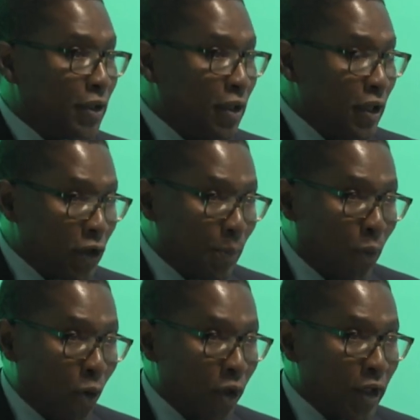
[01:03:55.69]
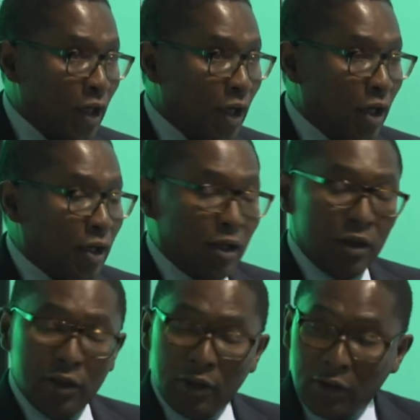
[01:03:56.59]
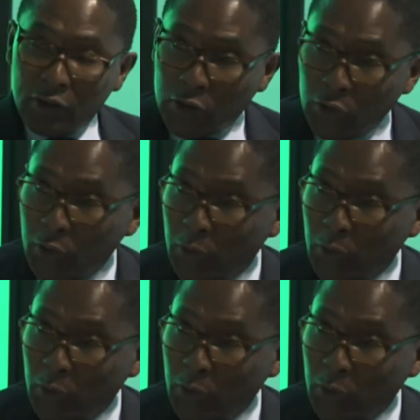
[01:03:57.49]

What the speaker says: support to